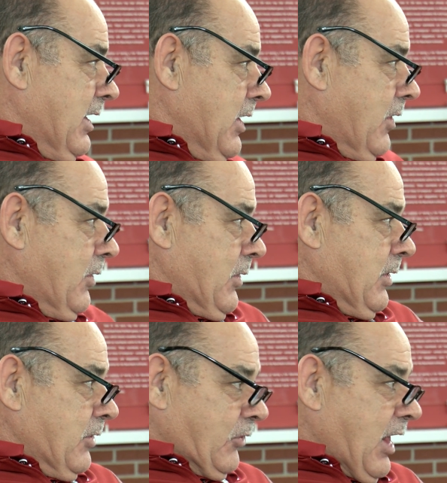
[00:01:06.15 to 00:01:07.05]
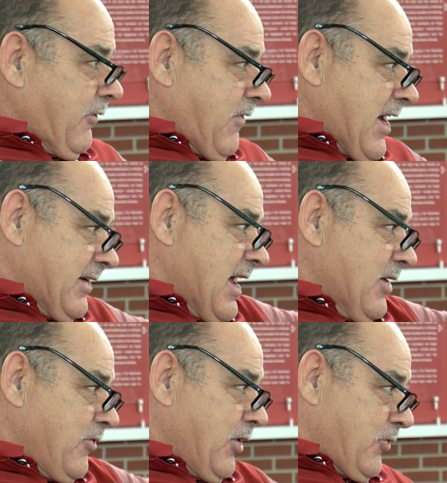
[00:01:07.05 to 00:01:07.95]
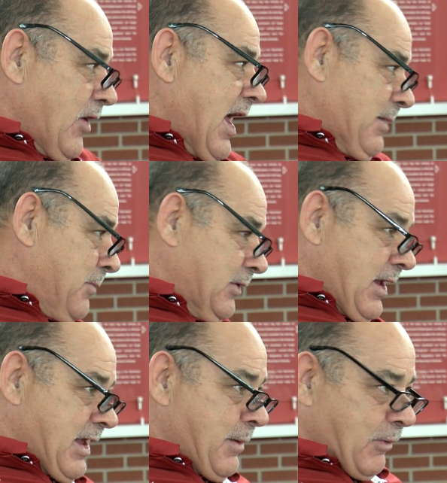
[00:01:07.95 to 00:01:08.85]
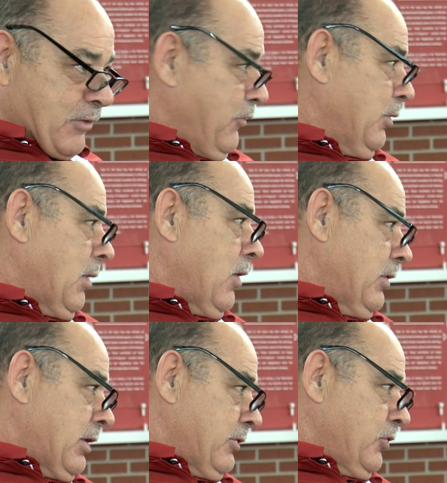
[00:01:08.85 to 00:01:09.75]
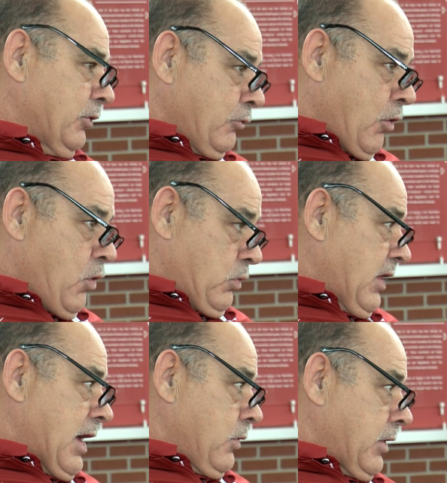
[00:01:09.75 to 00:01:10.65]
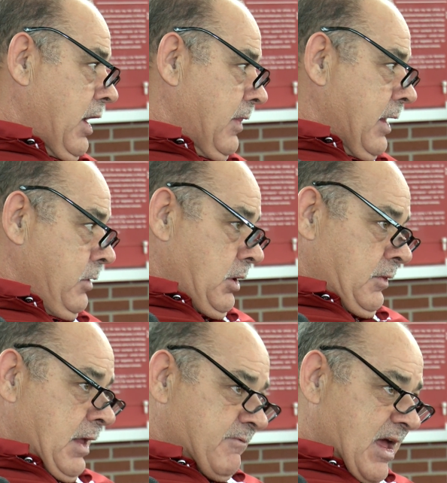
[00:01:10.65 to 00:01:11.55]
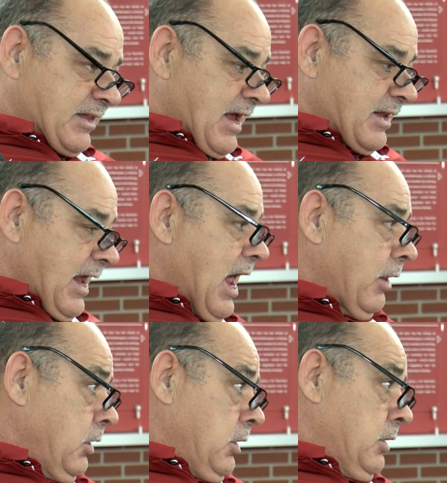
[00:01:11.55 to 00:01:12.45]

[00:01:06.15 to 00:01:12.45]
you know, there's a lot of fast guys running track, but they can't play football, and there's nothing wrong with that. Okay, they they've got that talent.